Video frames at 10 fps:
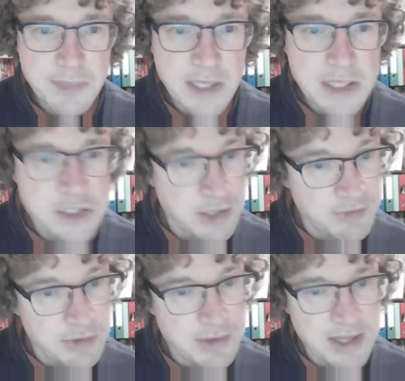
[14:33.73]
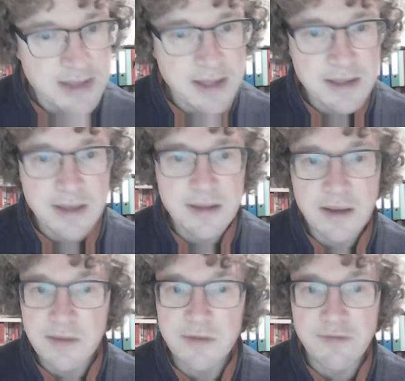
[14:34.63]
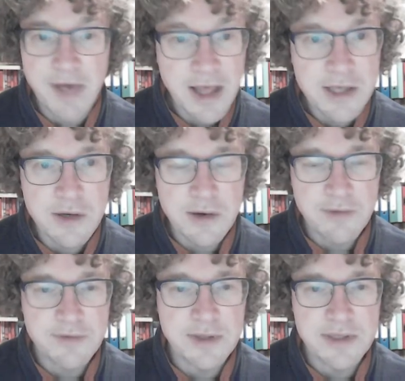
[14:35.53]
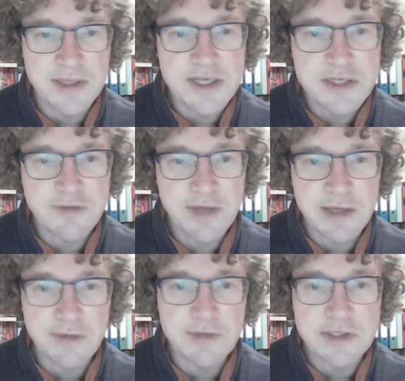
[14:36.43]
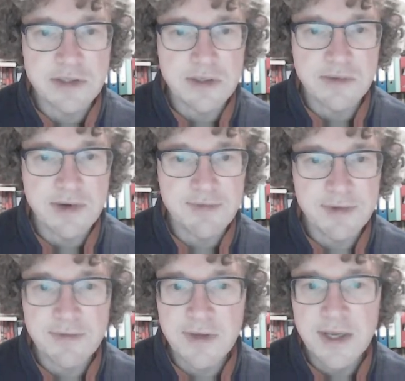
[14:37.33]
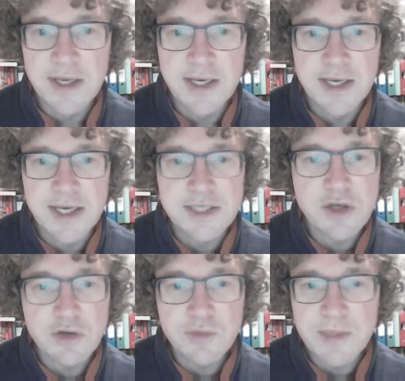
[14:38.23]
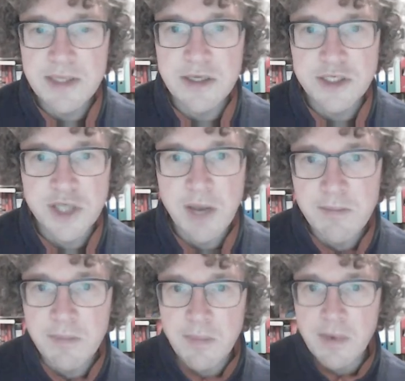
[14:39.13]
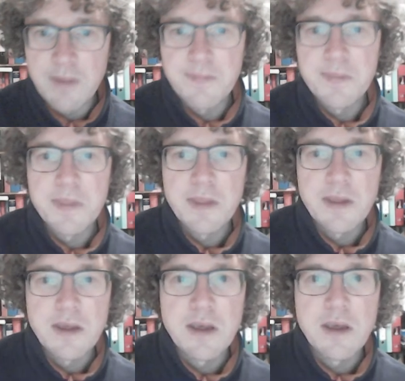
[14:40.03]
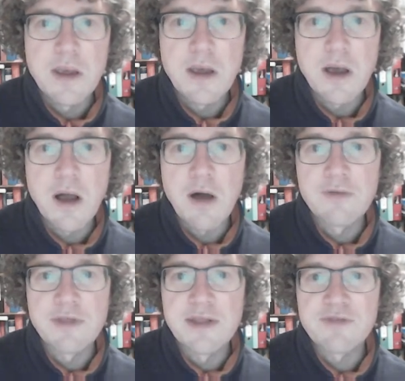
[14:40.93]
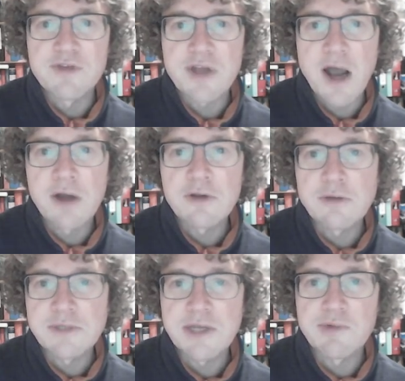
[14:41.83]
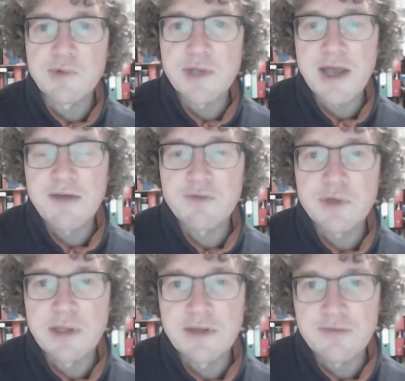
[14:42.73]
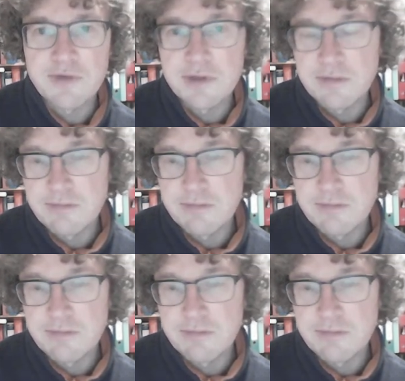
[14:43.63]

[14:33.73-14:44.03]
So if you do that, then the value of the initial value of the derivative is going to be the sum of the different outcomes that we would have for the different